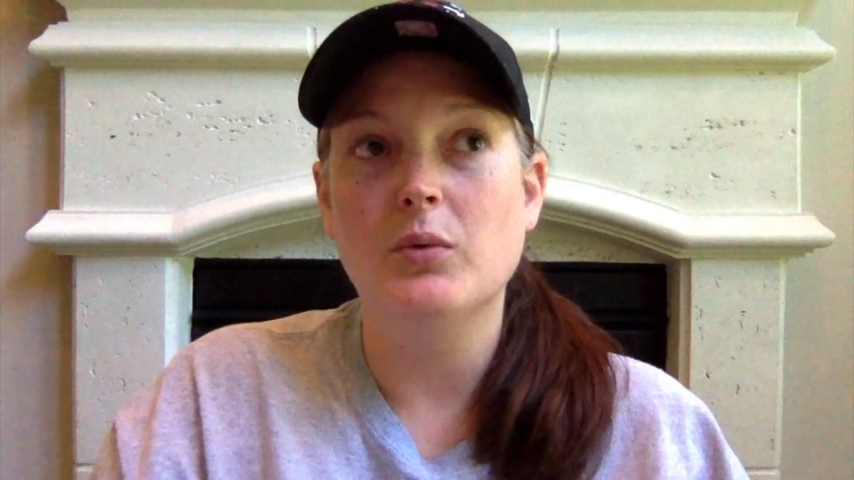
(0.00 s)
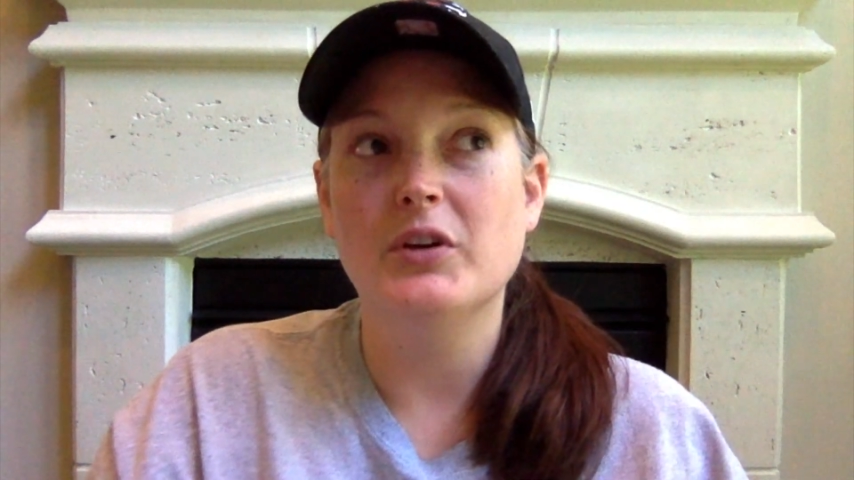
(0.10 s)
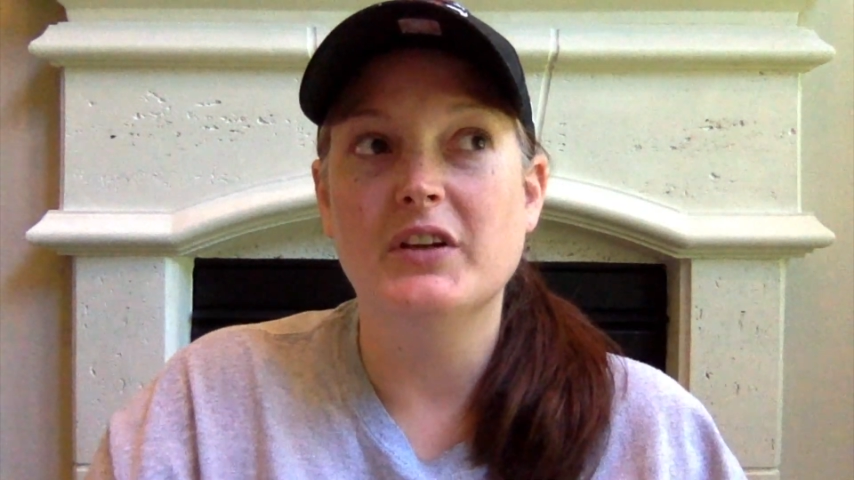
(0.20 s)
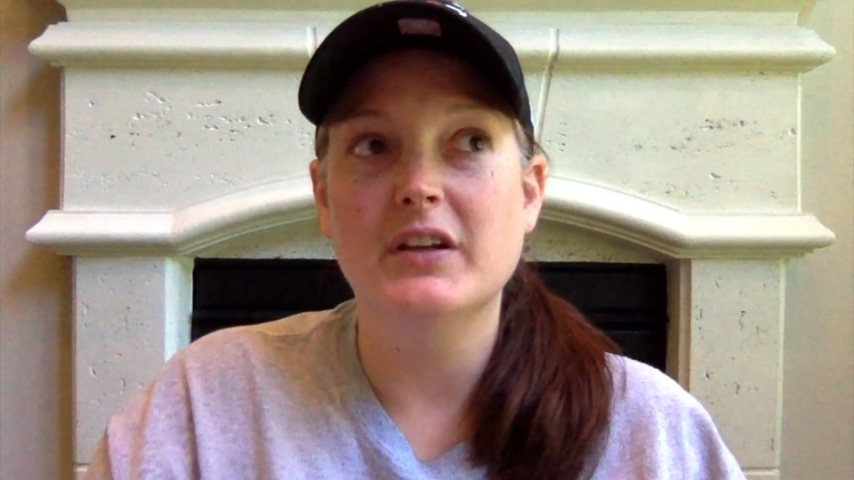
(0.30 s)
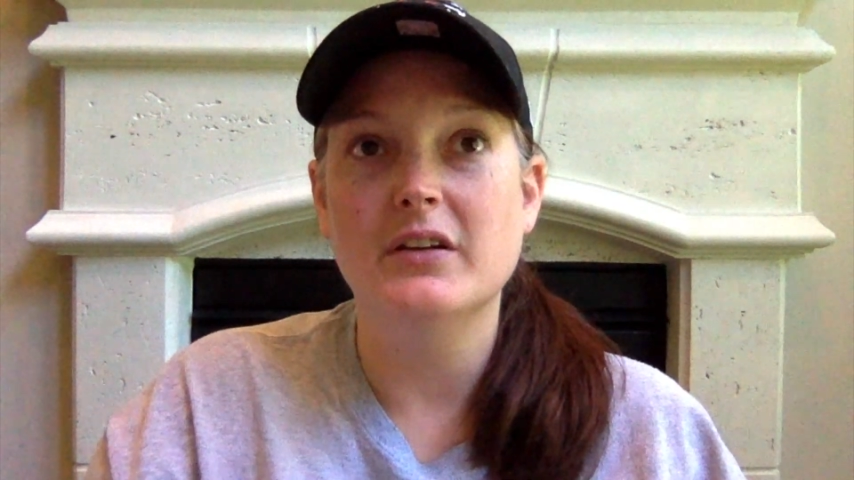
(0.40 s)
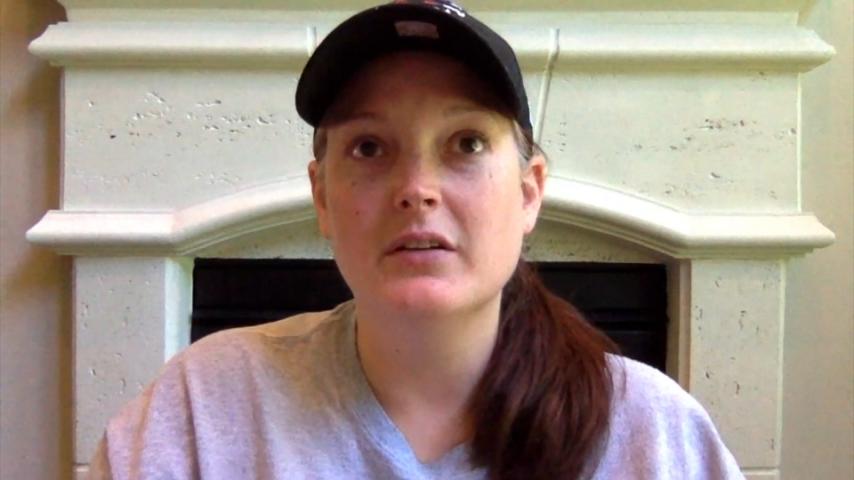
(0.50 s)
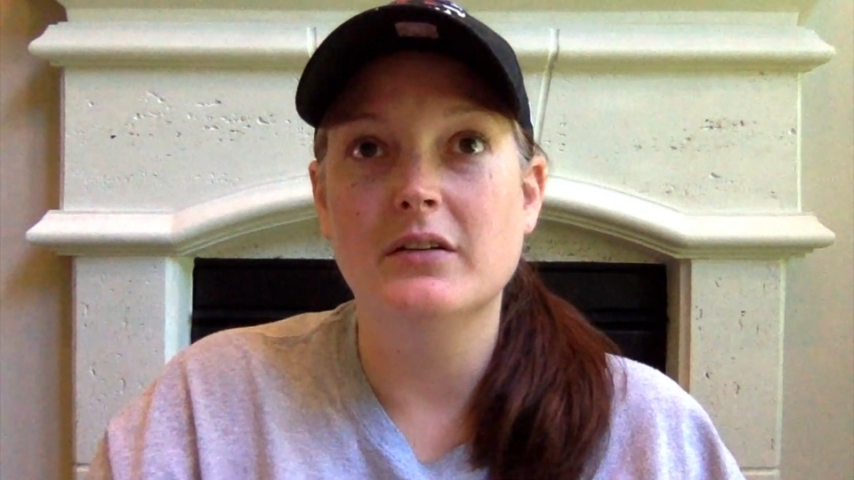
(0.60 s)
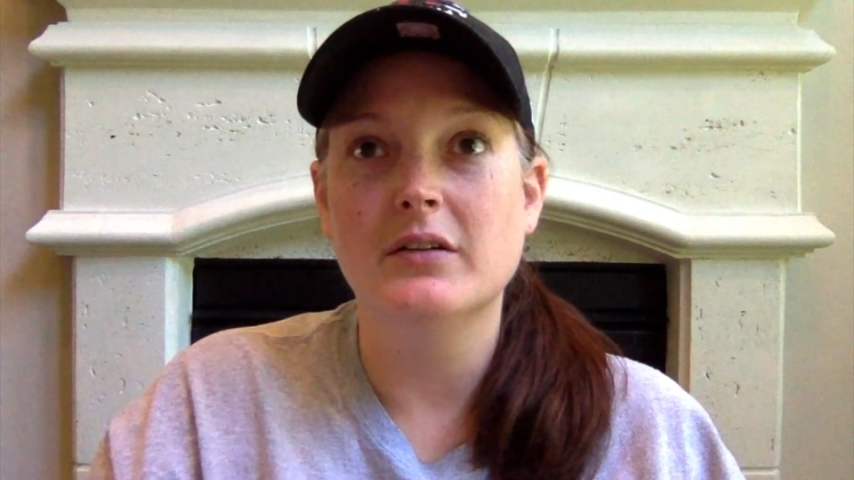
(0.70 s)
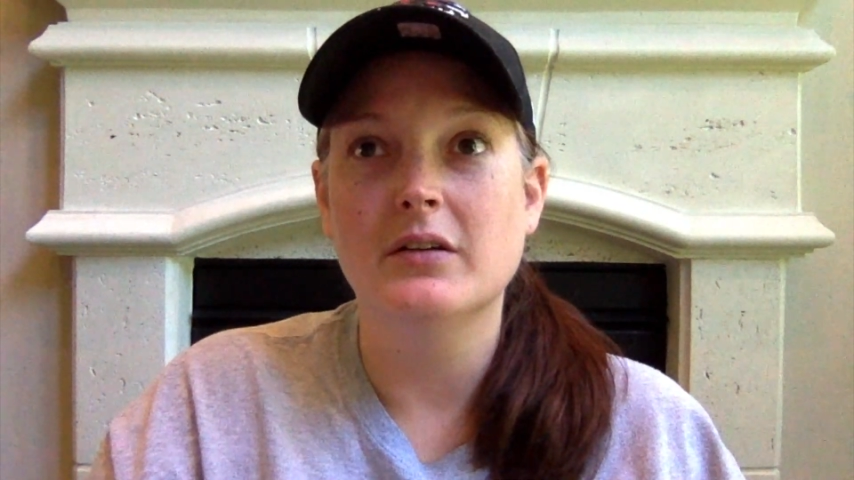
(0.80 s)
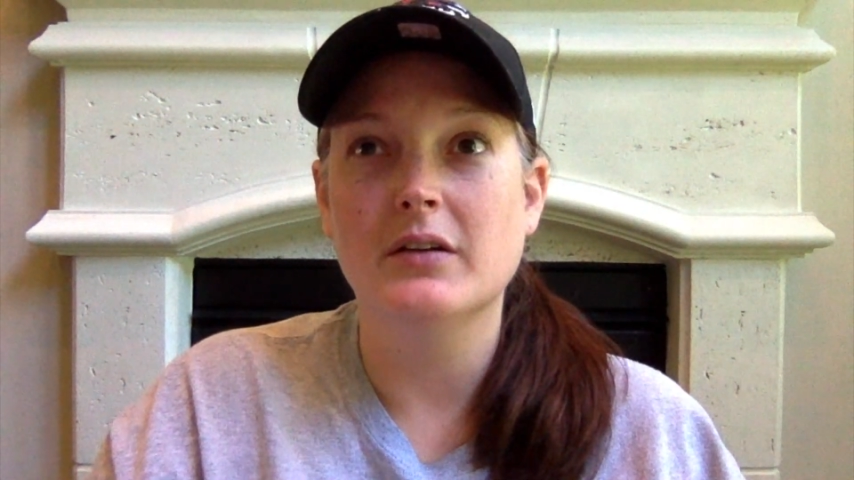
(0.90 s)
where you
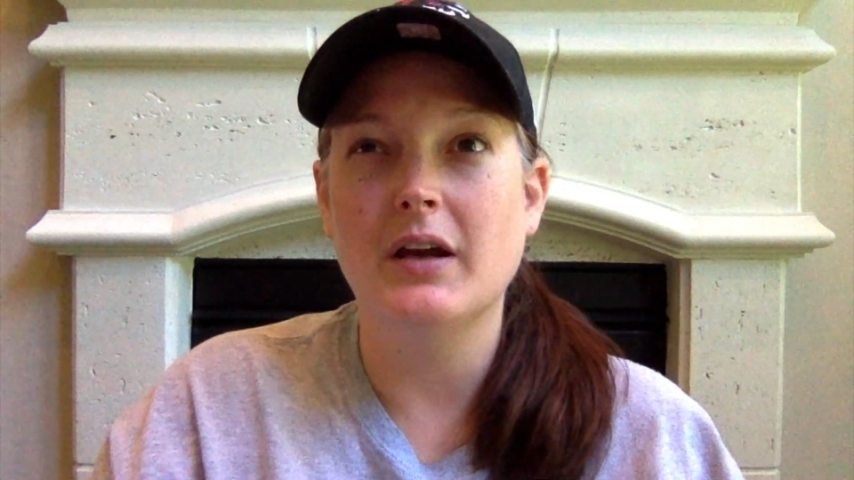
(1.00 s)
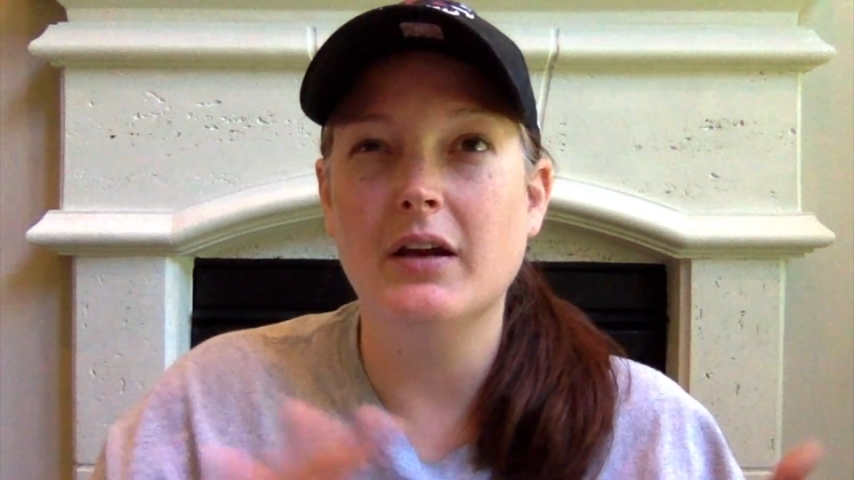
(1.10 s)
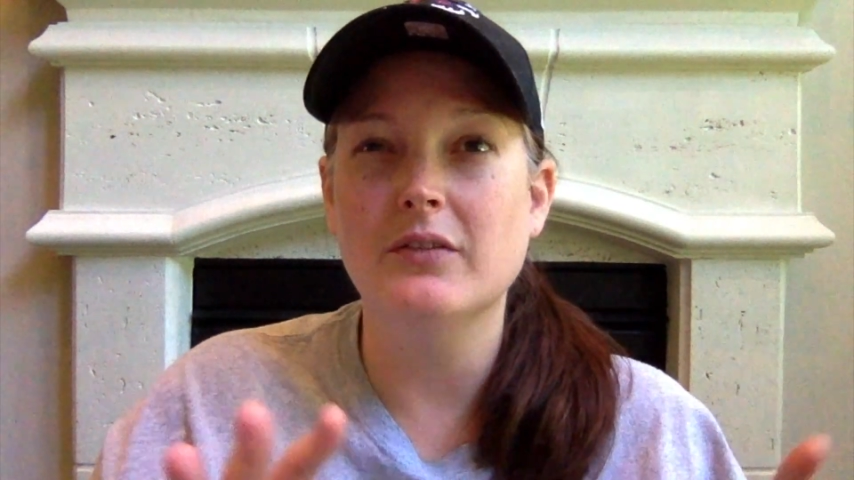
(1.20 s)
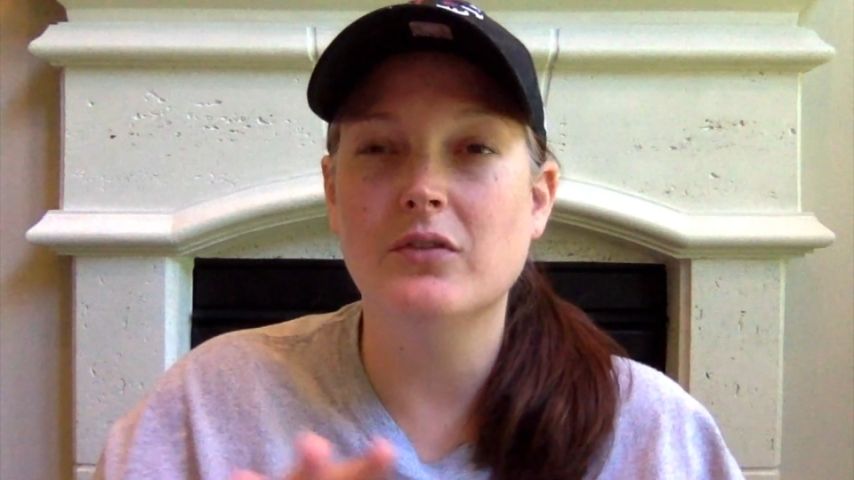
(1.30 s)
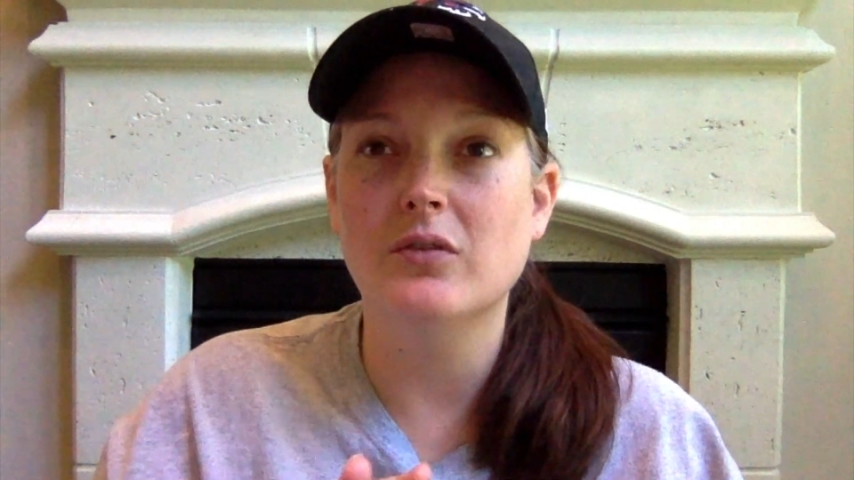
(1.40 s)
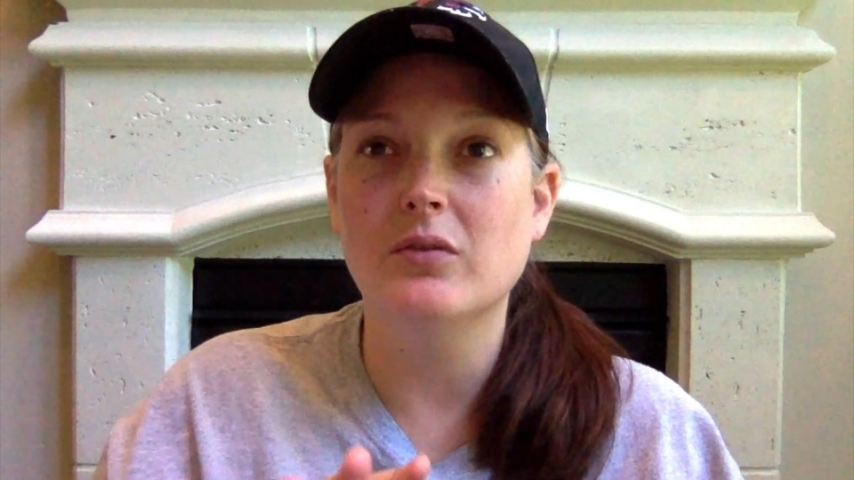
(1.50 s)
can kind of